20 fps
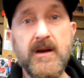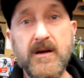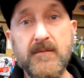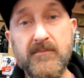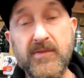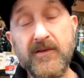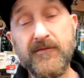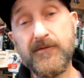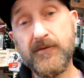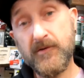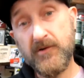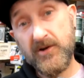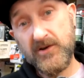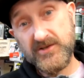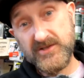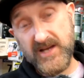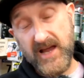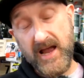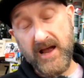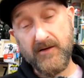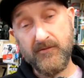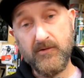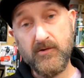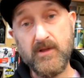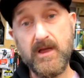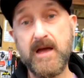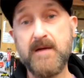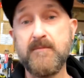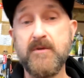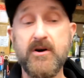But for us, out of
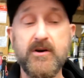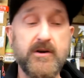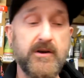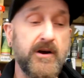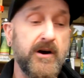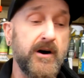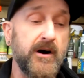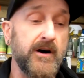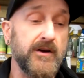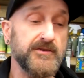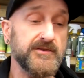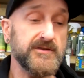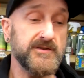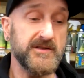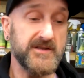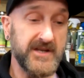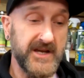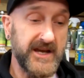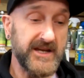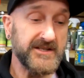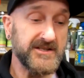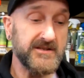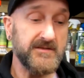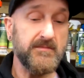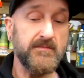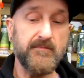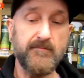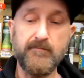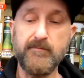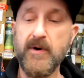all their mud guards, this
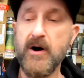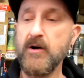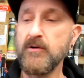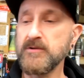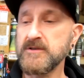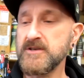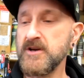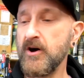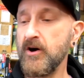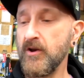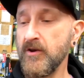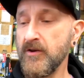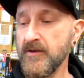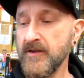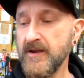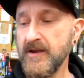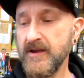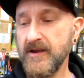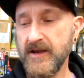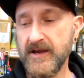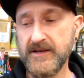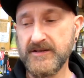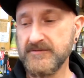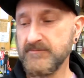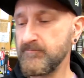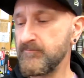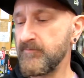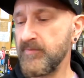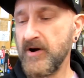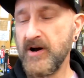bolt-on is
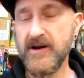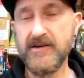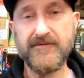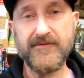by